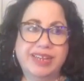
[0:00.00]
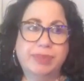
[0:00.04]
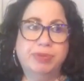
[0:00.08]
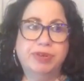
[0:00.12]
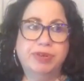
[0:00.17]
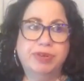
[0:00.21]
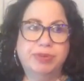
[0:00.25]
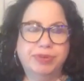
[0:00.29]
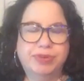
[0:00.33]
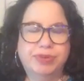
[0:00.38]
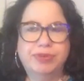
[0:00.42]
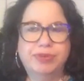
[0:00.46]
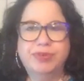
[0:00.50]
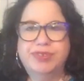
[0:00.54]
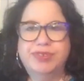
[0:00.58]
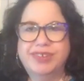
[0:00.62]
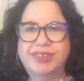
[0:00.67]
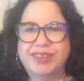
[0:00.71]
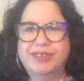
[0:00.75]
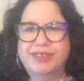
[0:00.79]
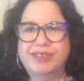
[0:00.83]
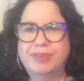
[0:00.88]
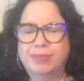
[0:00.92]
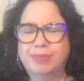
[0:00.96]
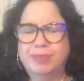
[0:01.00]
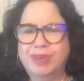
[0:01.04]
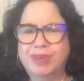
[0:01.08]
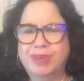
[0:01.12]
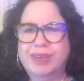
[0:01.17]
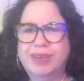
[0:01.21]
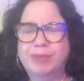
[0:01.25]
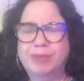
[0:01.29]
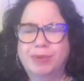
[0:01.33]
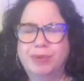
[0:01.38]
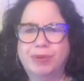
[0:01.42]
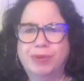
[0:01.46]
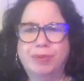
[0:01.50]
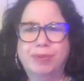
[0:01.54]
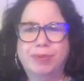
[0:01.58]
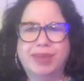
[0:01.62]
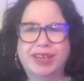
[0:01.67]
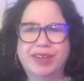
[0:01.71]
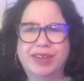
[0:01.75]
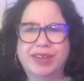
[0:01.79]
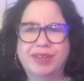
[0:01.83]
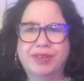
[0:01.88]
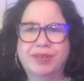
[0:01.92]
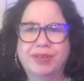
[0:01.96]
producers tend to be more
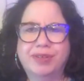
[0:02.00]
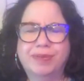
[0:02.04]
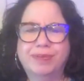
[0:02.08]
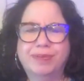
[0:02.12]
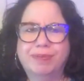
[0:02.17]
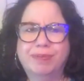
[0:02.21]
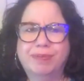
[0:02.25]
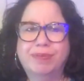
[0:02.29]
male?